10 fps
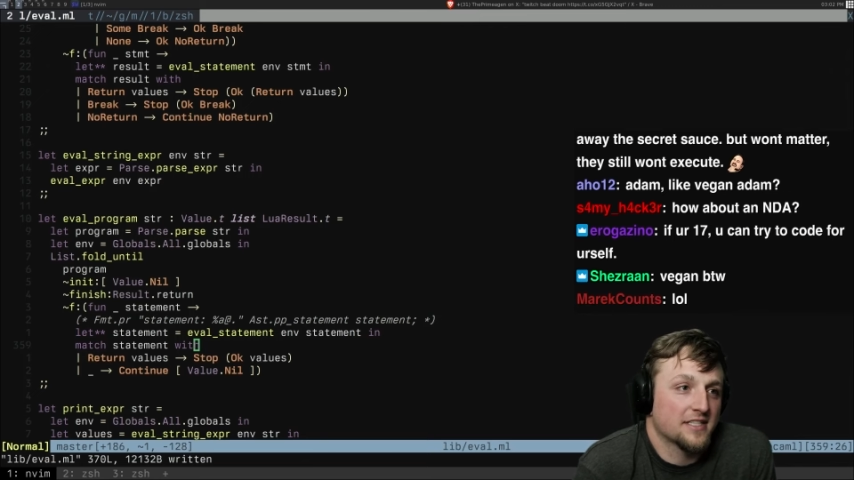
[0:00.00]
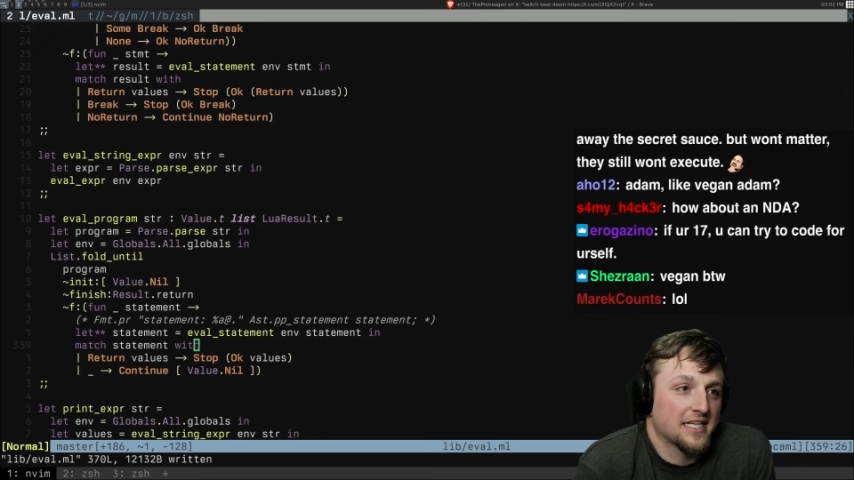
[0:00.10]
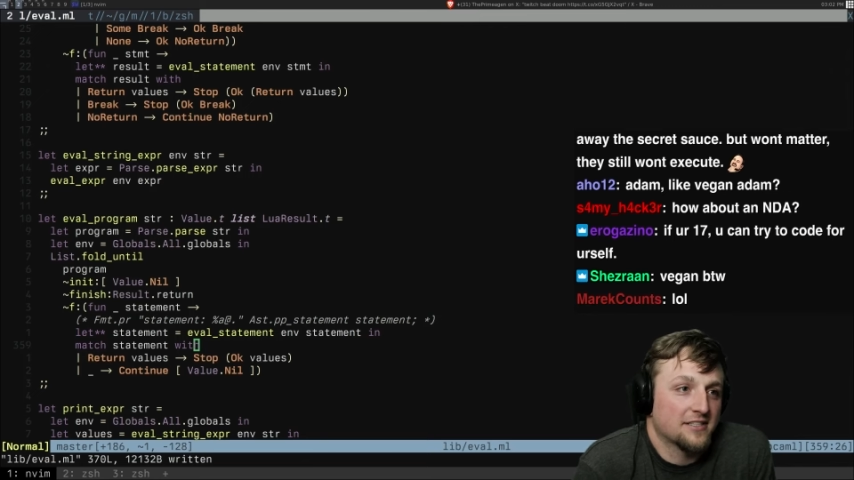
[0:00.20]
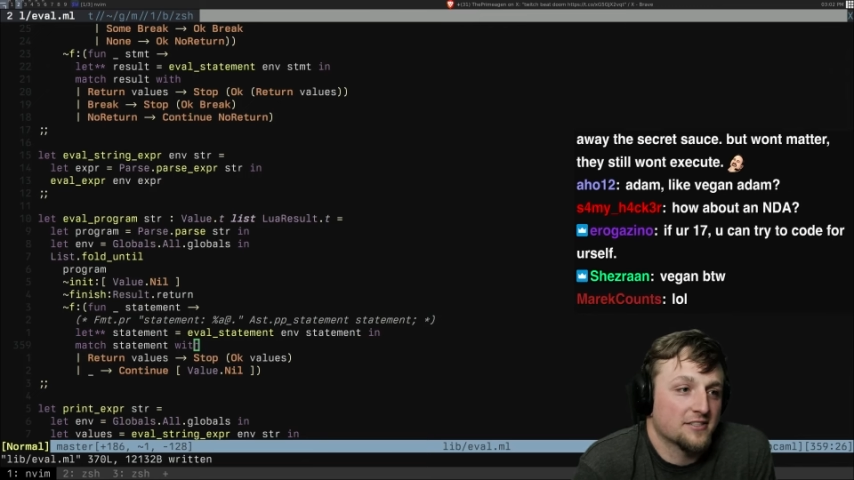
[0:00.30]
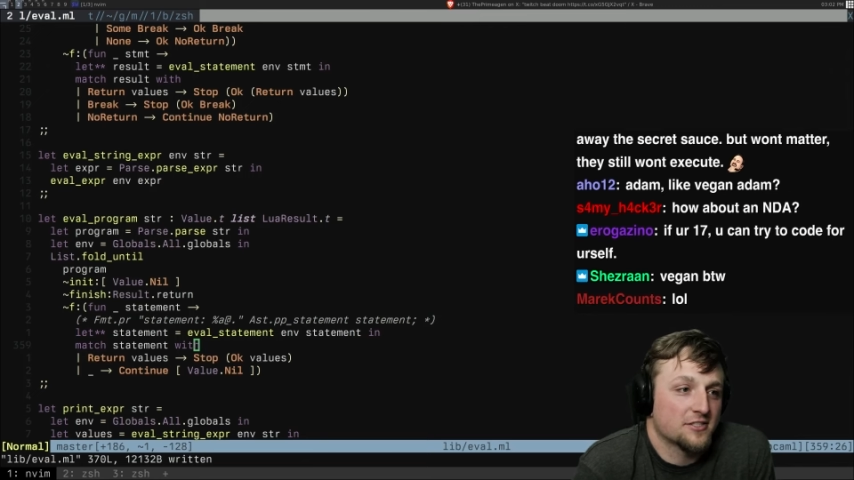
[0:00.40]

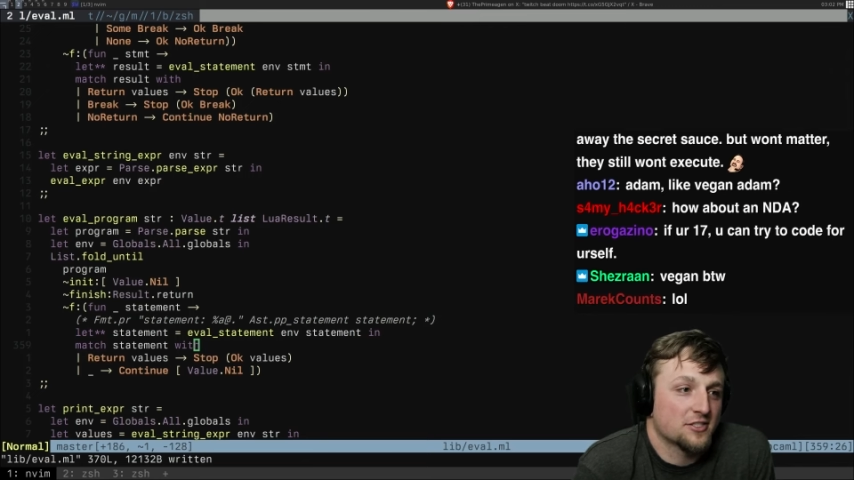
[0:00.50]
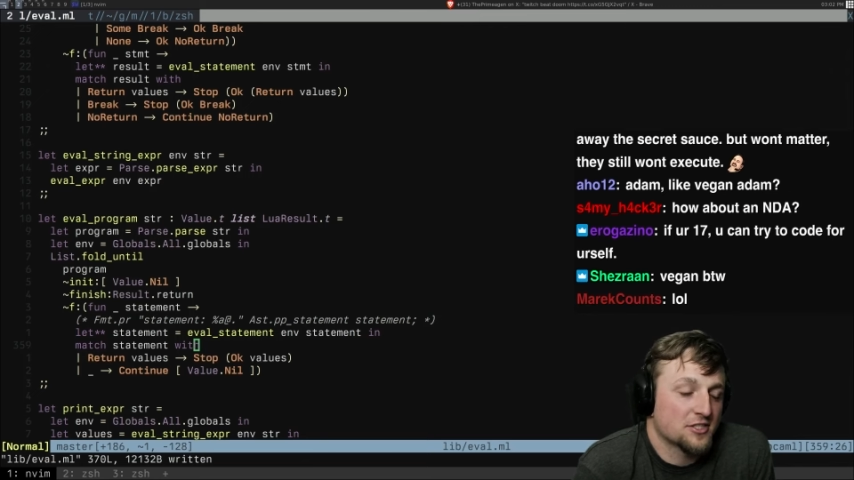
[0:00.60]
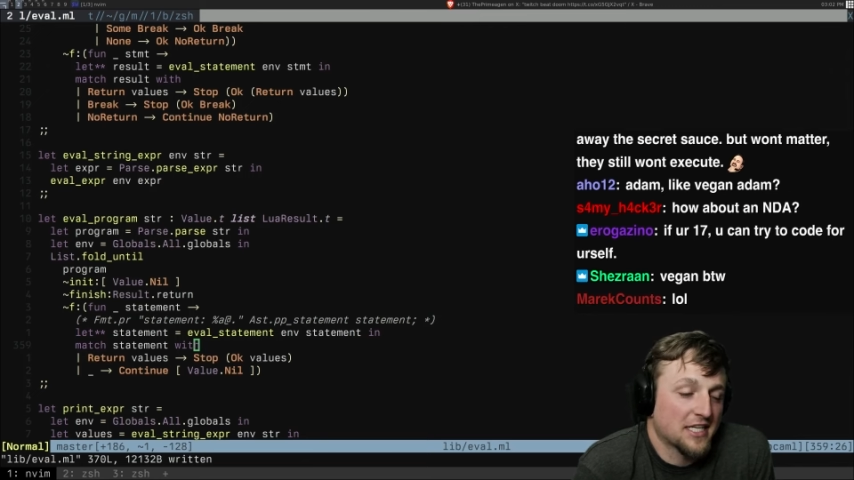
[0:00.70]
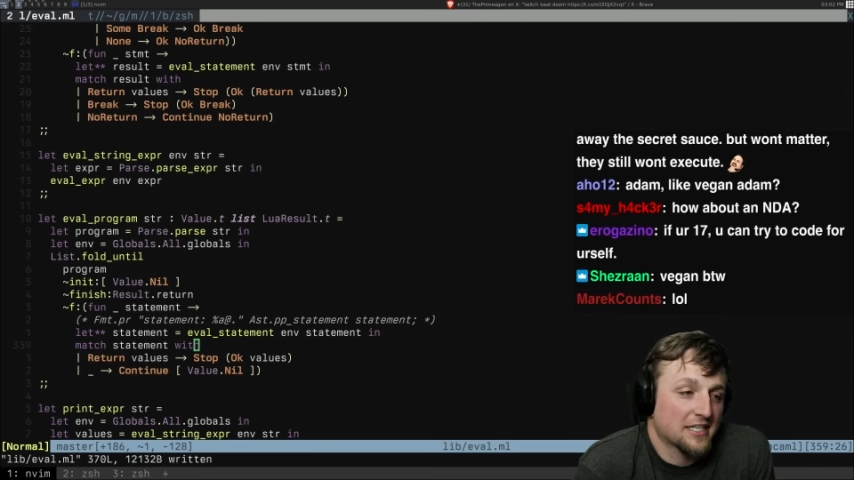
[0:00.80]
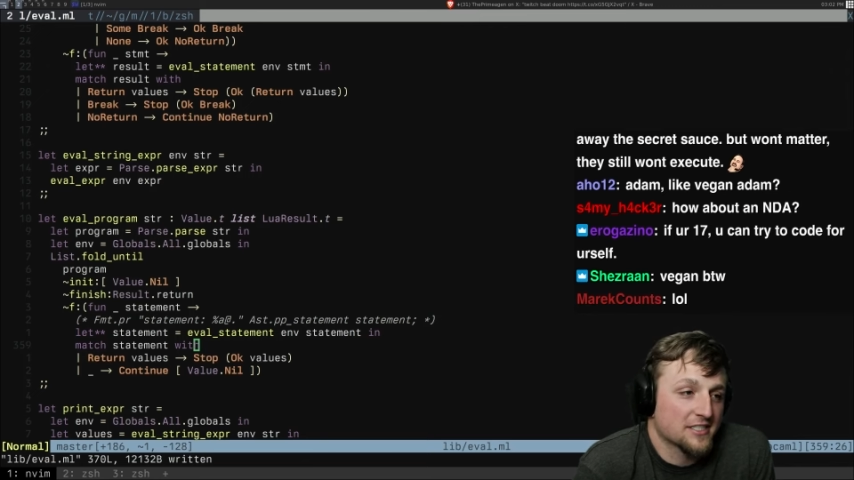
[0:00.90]
Like, they're
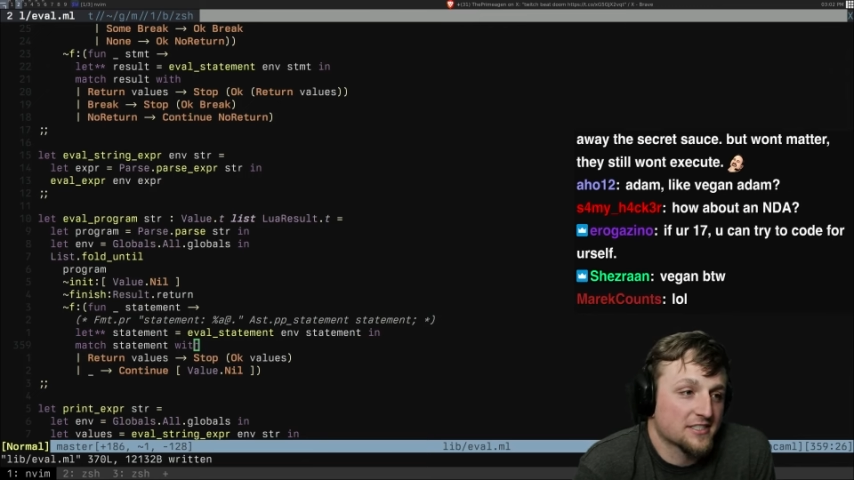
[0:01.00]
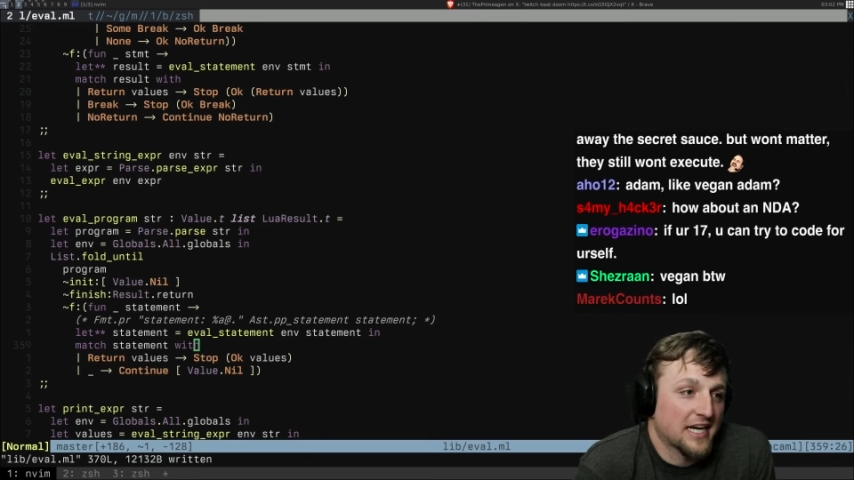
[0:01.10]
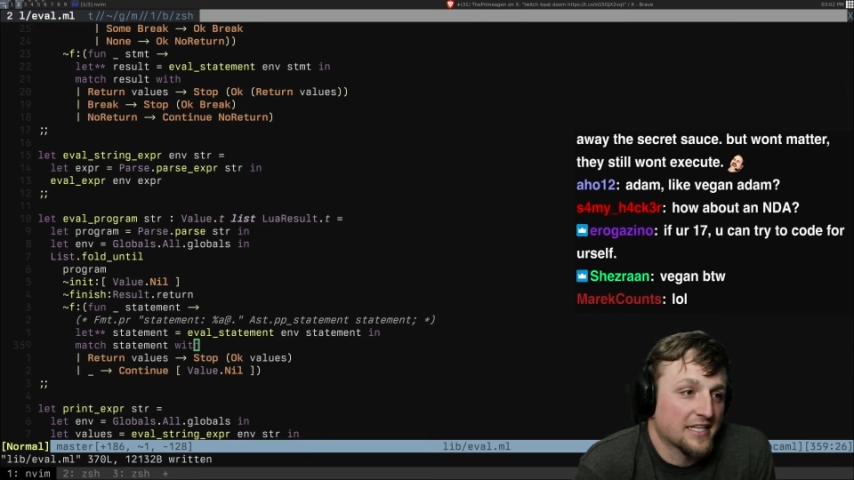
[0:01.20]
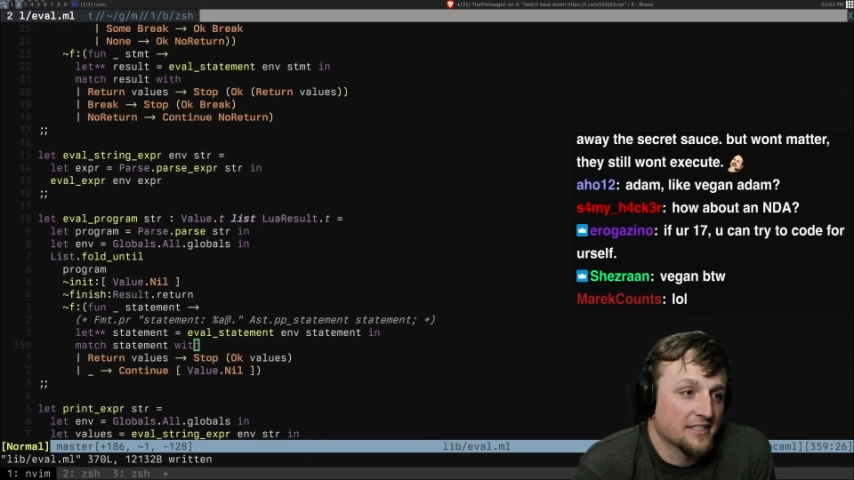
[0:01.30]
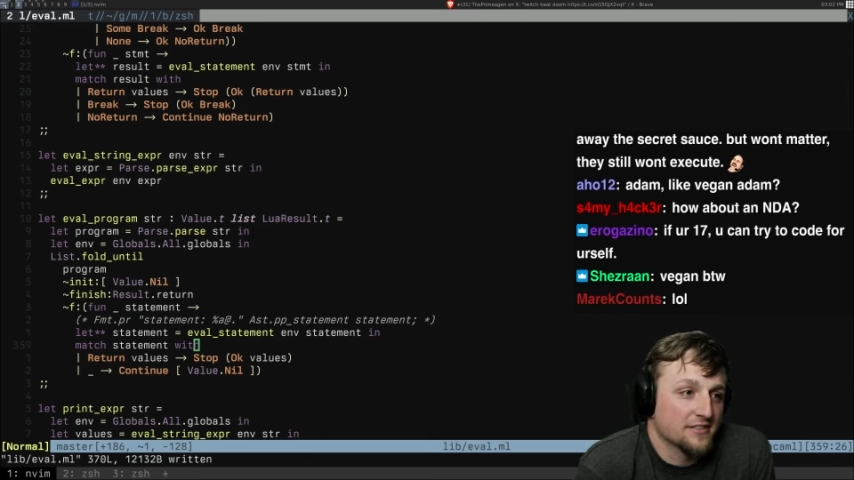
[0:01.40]
just not gonna
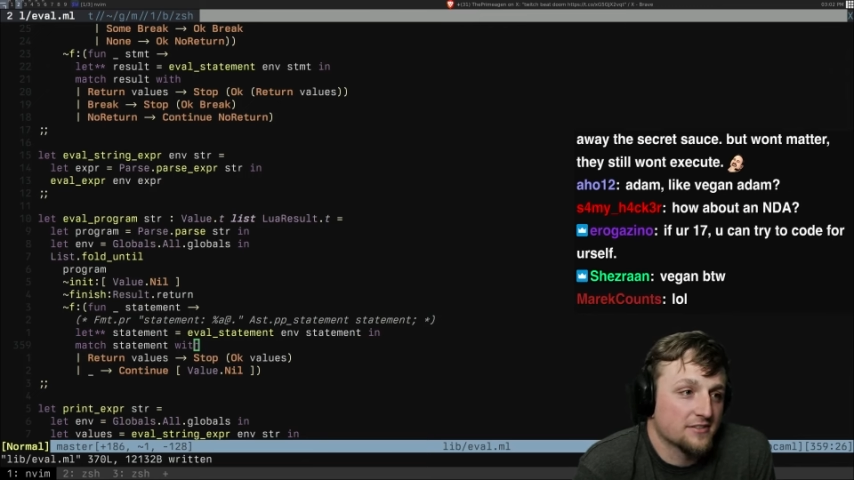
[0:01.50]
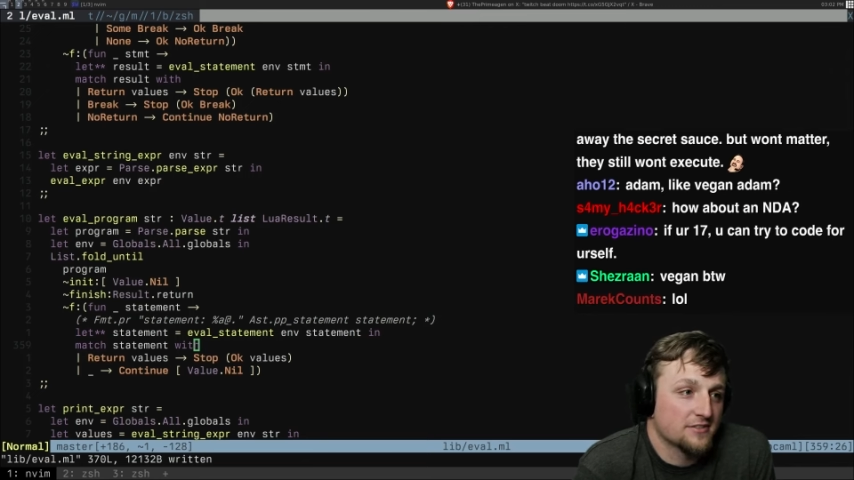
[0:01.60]
sign.